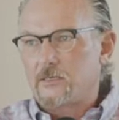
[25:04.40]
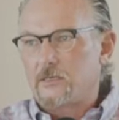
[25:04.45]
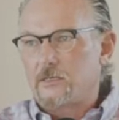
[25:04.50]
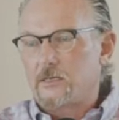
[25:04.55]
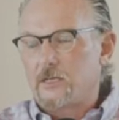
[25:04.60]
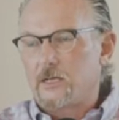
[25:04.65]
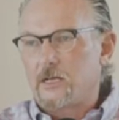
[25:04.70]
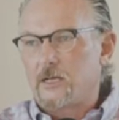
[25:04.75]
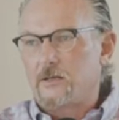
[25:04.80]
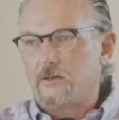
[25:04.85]

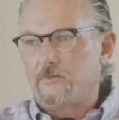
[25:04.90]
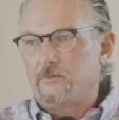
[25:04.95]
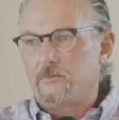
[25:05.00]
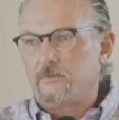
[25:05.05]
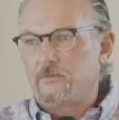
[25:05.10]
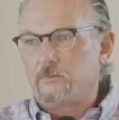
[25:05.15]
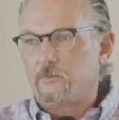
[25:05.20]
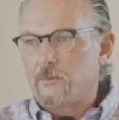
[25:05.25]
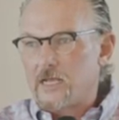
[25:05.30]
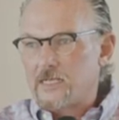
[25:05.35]

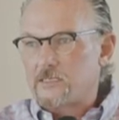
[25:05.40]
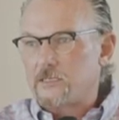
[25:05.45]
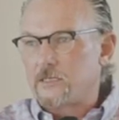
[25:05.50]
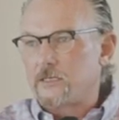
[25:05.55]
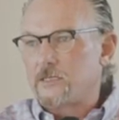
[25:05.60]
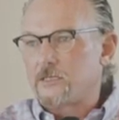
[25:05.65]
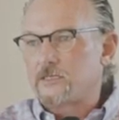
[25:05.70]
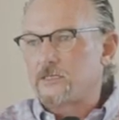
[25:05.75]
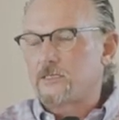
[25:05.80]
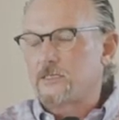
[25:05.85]
of
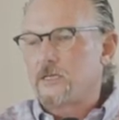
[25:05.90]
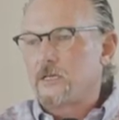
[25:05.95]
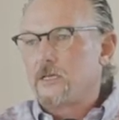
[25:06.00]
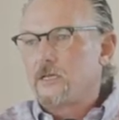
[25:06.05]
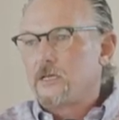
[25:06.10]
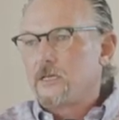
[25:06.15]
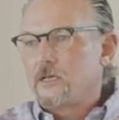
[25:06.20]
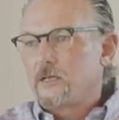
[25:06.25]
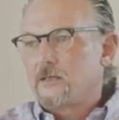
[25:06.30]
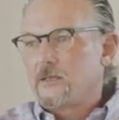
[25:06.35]
residents
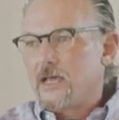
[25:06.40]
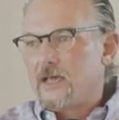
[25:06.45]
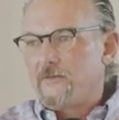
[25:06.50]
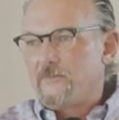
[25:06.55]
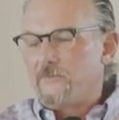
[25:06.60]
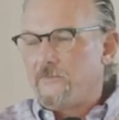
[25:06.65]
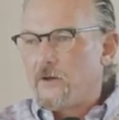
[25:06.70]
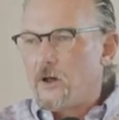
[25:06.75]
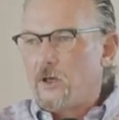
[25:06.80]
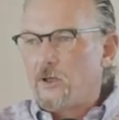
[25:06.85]
that
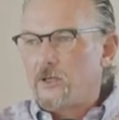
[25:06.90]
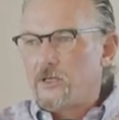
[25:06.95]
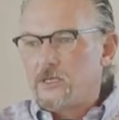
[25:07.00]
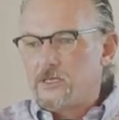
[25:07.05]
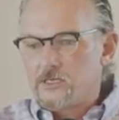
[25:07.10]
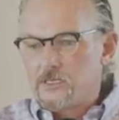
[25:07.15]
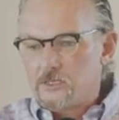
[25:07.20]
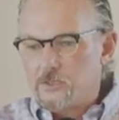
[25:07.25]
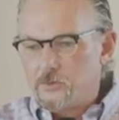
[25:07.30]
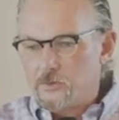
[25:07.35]
fall
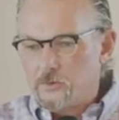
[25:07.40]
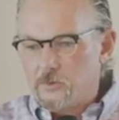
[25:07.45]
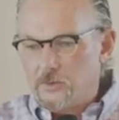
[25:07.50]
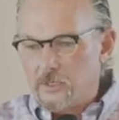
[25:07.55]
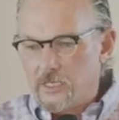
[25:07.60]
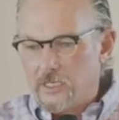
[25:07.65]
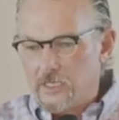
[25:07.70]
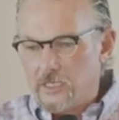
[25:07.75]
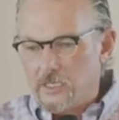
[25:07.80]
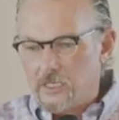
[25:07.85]
into
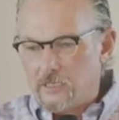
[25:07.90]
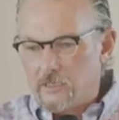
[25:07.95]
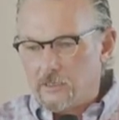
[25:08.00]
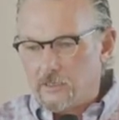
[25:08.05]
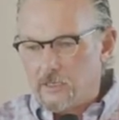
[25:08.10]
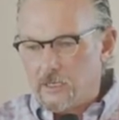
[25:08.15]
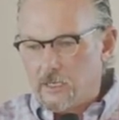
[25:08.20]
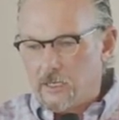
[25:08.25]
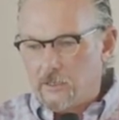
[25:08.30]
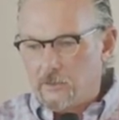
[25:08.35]
the
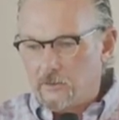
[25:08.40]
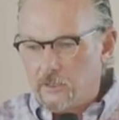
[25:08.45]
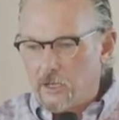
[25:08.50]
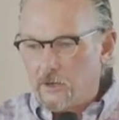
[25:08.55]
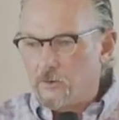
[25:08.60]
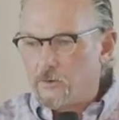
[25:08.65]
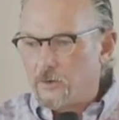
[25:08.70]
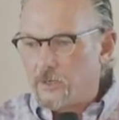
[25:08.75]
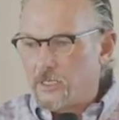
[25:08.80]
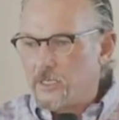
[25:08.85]

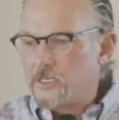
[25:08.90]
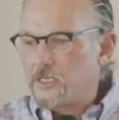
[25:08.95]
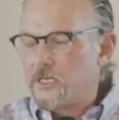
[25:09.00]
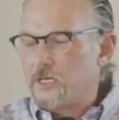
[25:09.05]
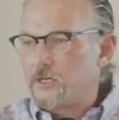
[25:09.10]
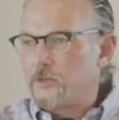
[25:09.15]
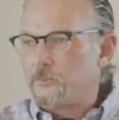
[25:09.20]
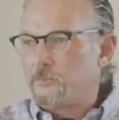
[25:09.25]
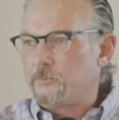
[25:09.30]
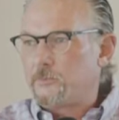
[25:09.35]
lower
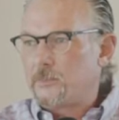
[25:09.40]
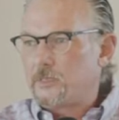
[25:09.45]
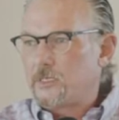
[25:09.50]
income